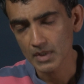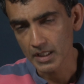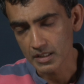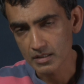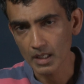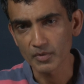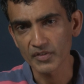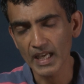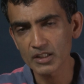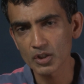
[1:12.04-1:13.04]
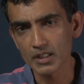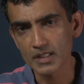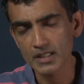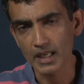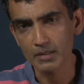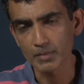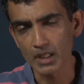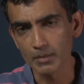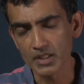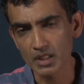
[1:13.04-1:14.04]
a type of calculus that
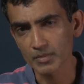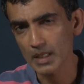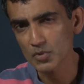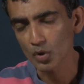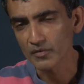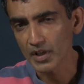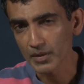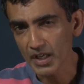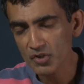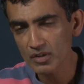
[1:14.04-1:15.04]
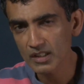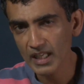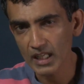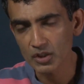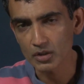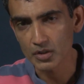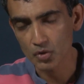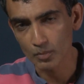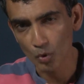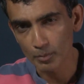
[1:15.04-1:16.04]
may be sometimes called variational calculus
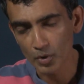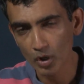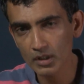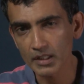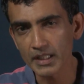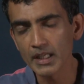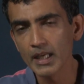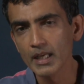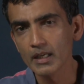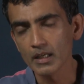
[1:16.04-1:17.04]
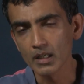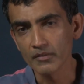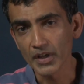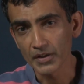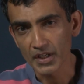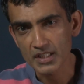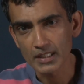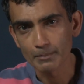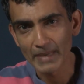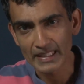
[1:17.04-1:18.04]
or more broadly uh,
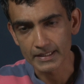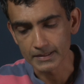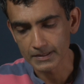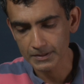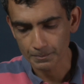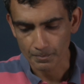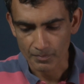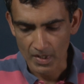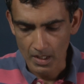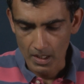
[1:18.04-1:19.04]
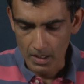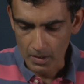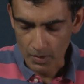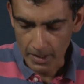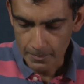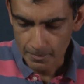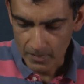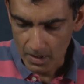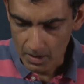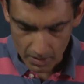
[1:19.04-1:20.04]
variational methods. Okay,
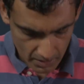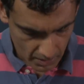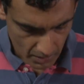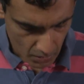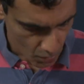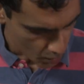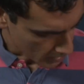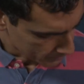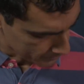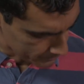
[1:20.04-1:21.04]
so uh,